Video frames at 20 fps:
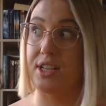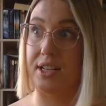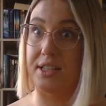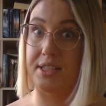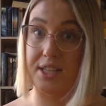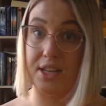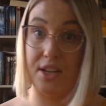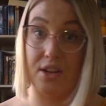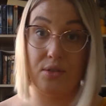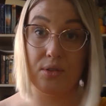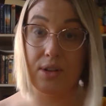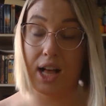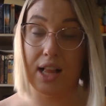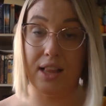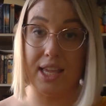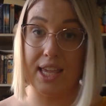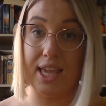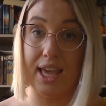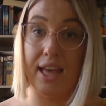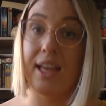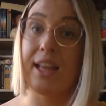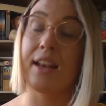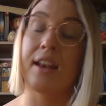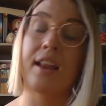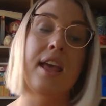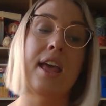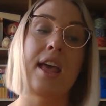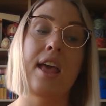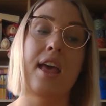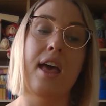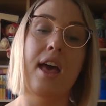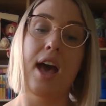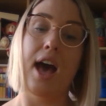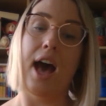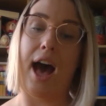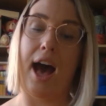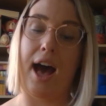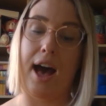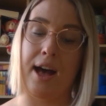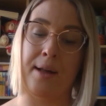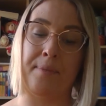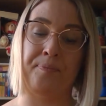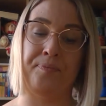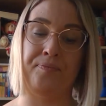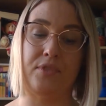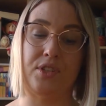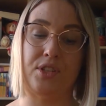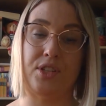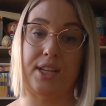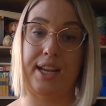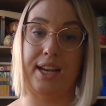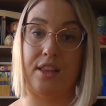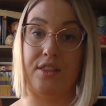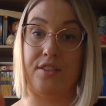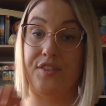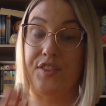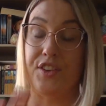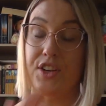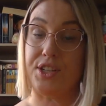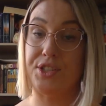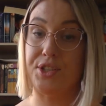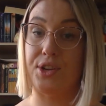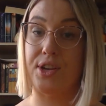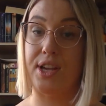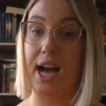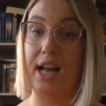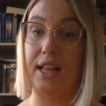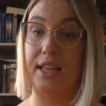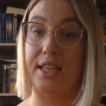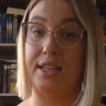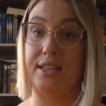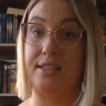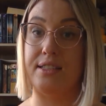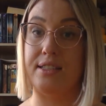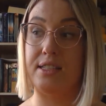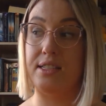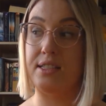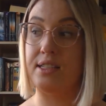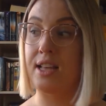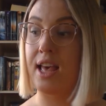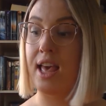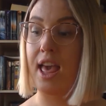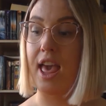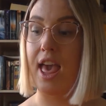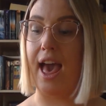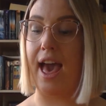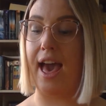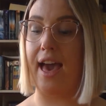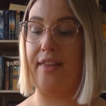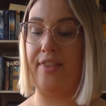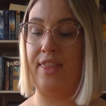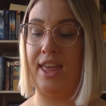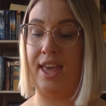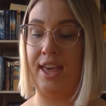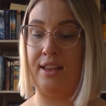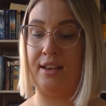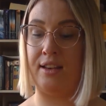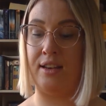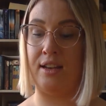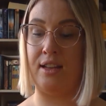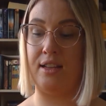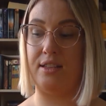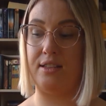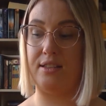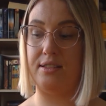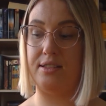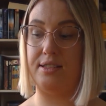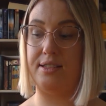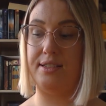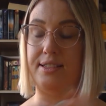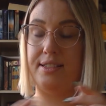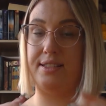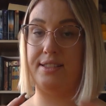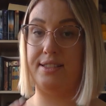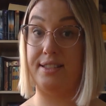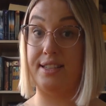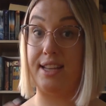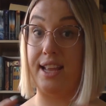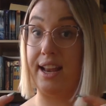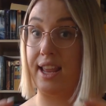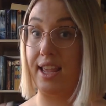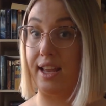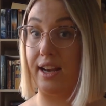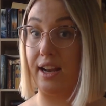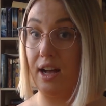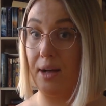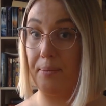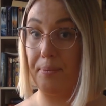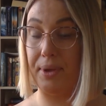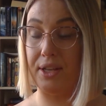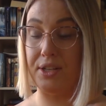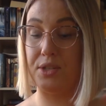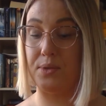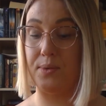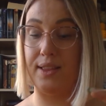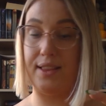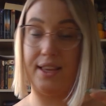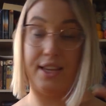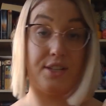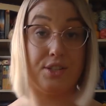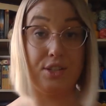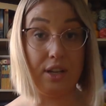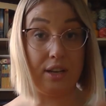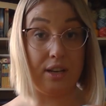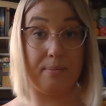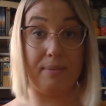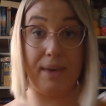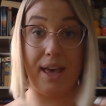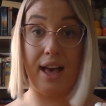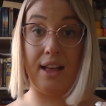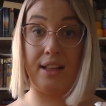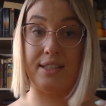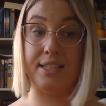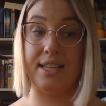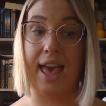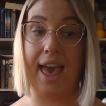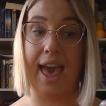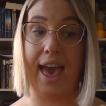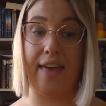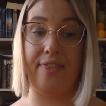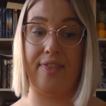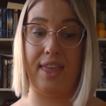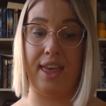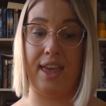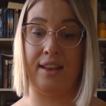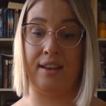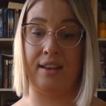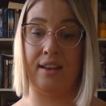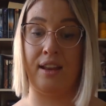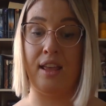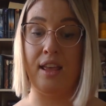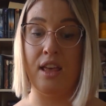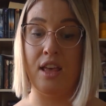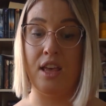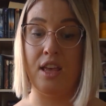done single color yet. So getting the first 2 colors and then setting it up and doing like a certain amount and then